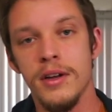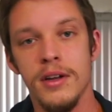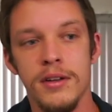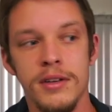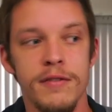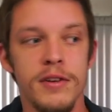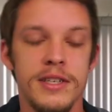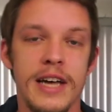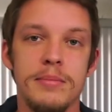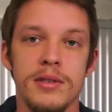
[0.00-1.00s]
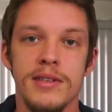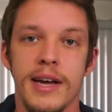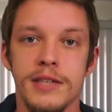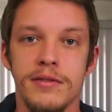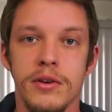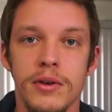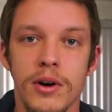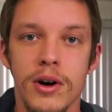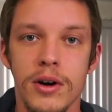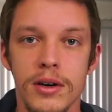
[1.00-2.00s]
the different types of
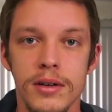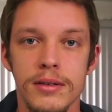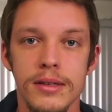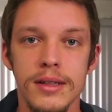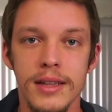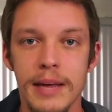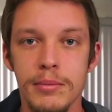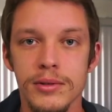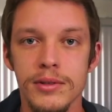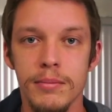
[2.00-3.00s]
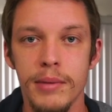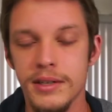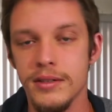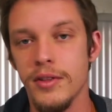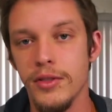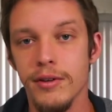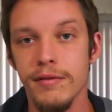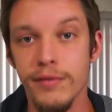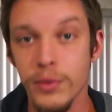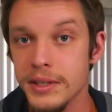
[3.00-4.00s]
saxophone are labeled based on
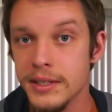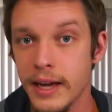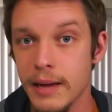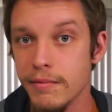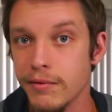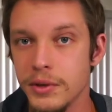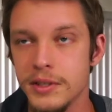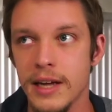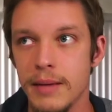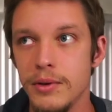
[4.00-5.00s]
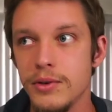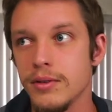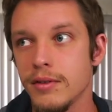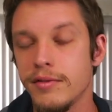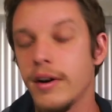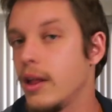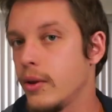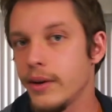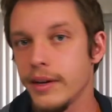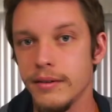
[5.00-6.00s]
their voice type. Voice type usually
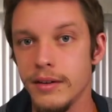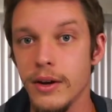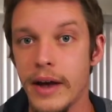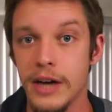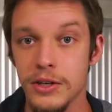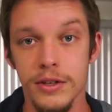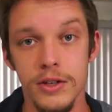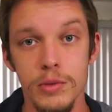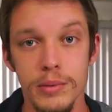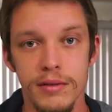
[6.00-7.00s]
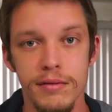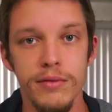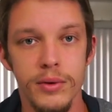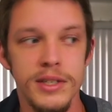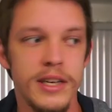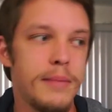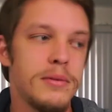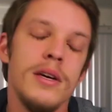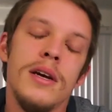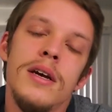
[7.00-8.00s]
following, you know, actually human voice
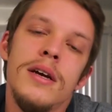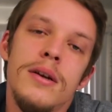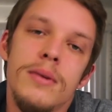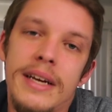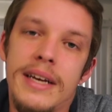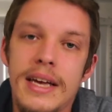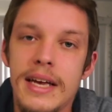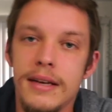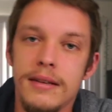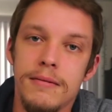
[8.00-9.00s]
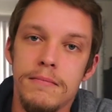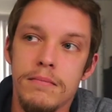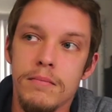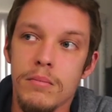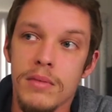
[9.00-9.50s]
types, right? In